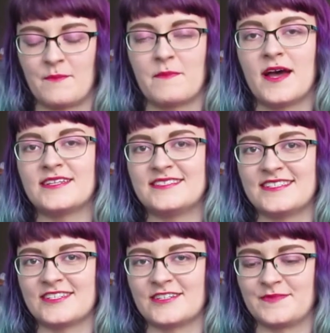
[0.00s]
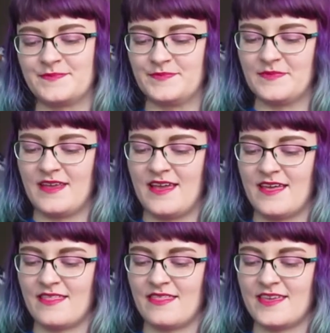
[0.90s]
"My dear,
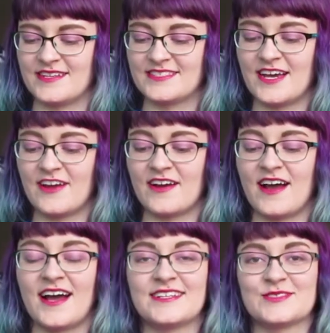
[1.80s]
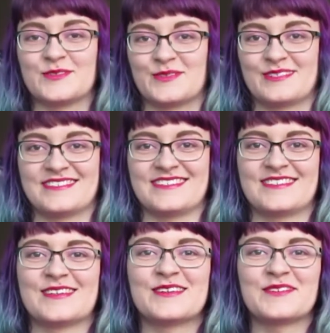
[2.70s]
the entire high school
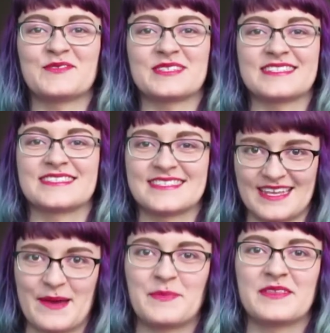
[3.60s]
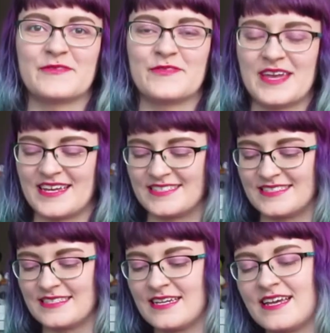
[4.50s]
deserves a slap in the face,
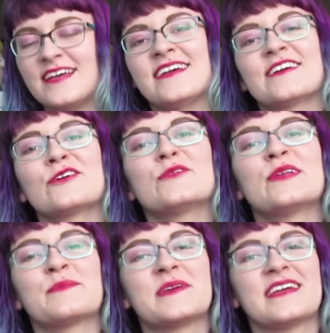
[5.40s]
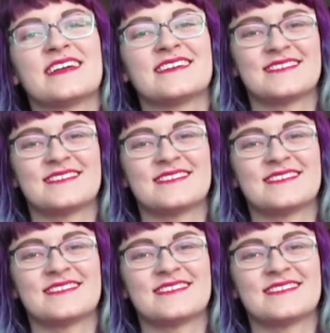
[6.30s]
including me."